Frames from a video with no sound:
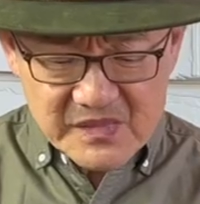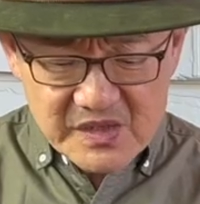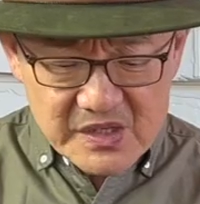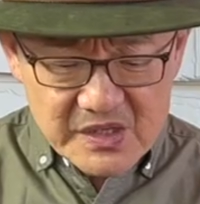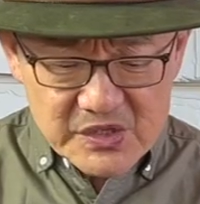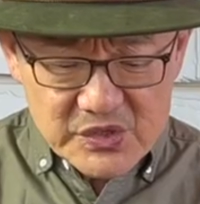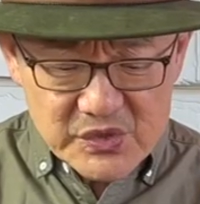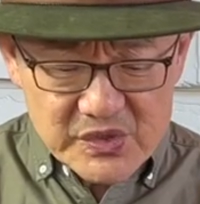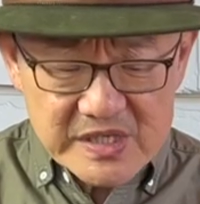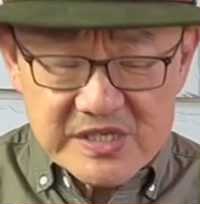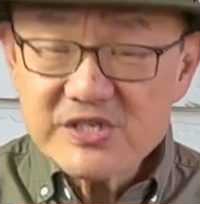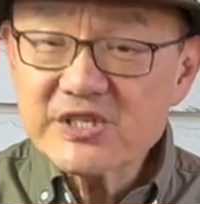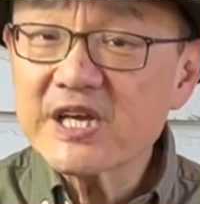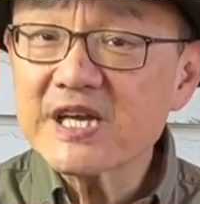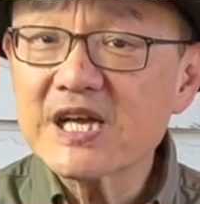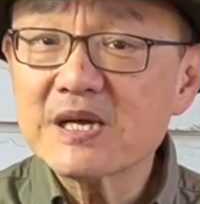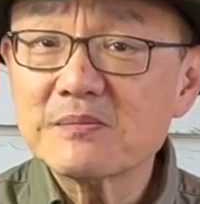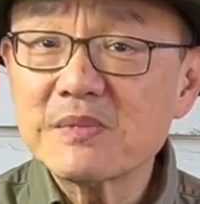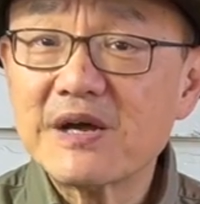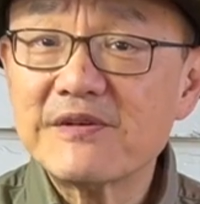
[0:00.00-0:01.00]
You can check
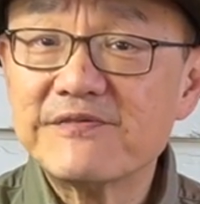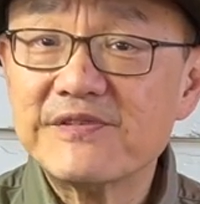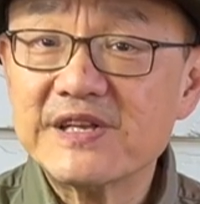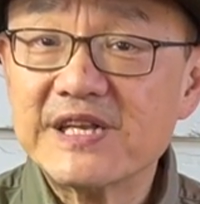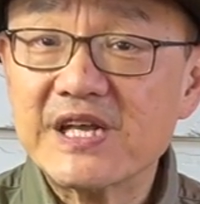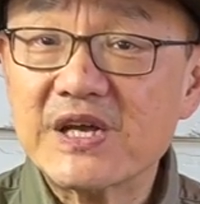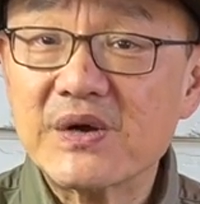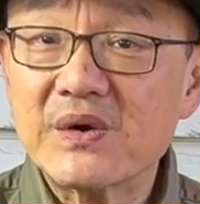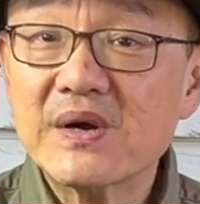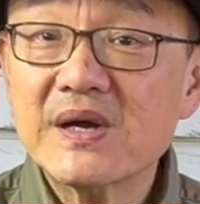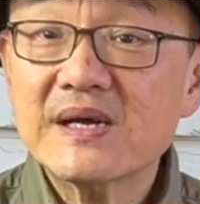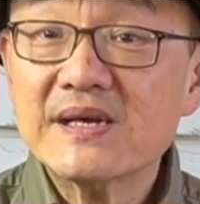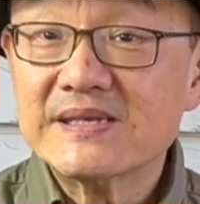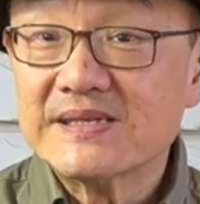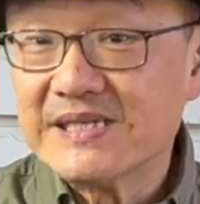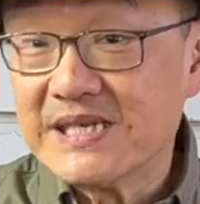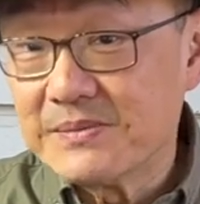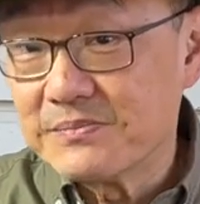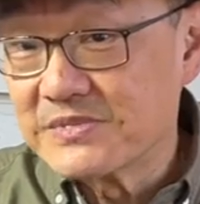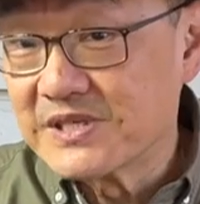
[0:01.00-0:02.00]
out my video
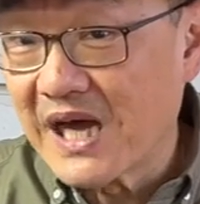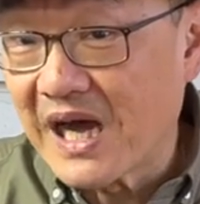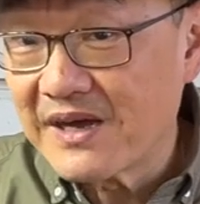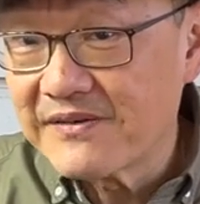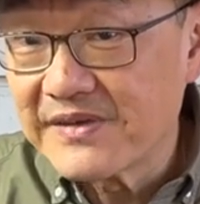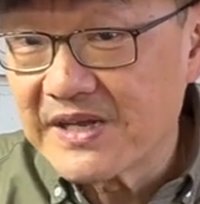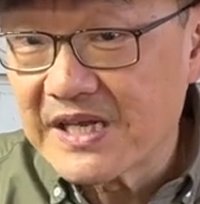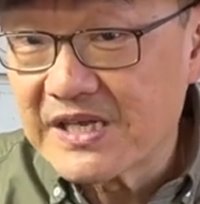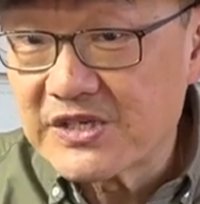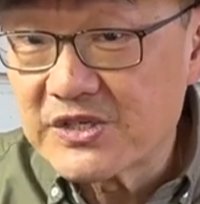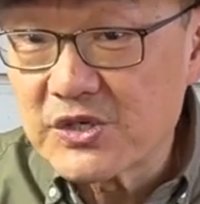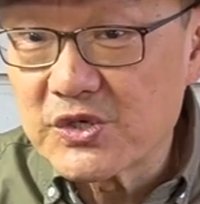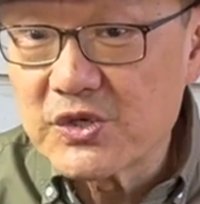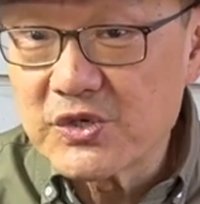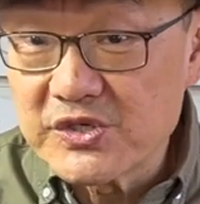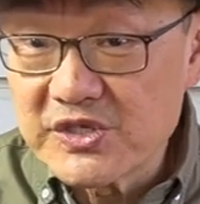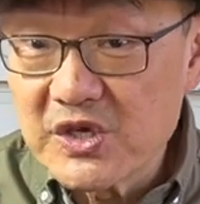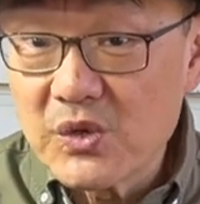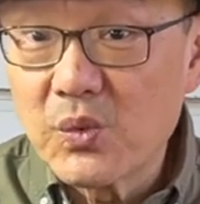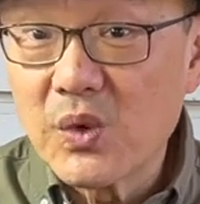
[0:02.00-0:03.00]
deep diving into
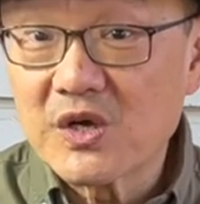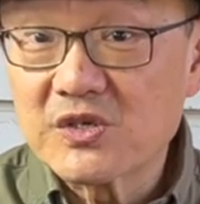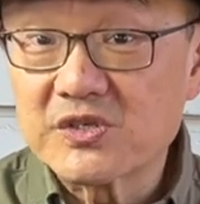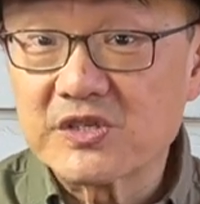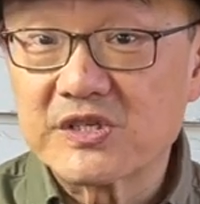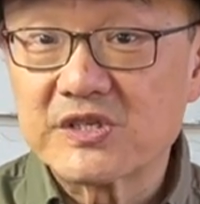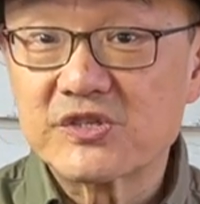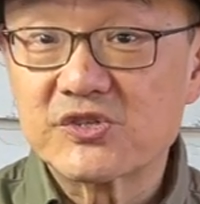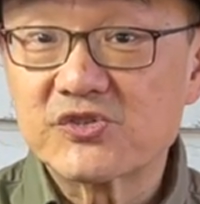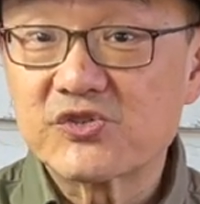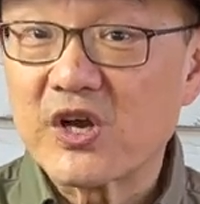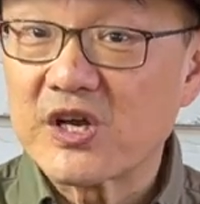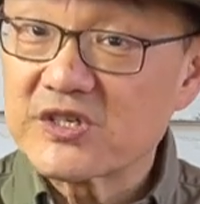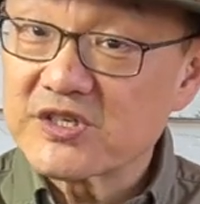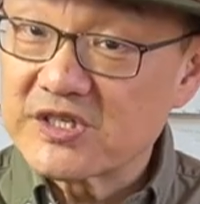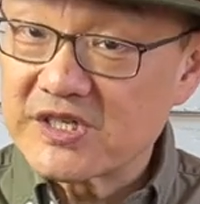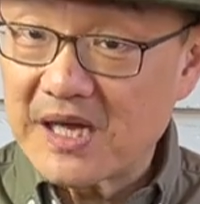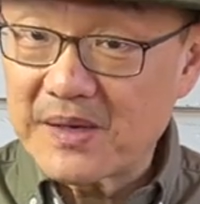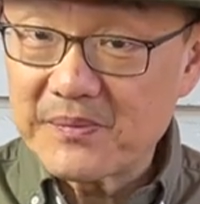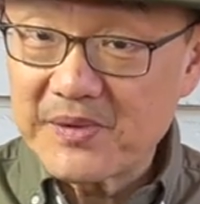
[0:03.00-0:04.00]
Goodyear welted
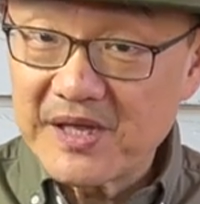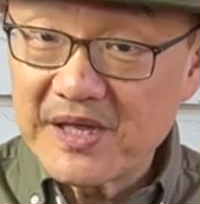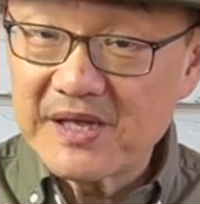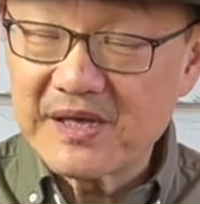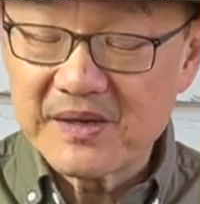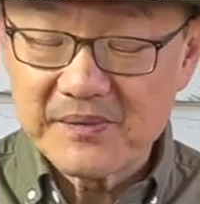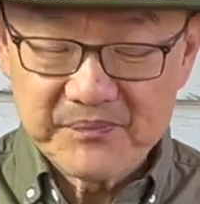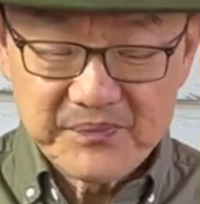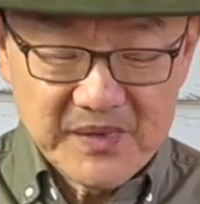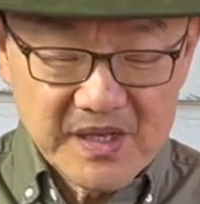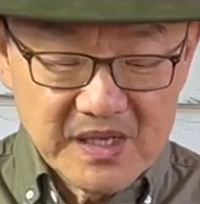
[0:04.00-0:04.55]
construction up here.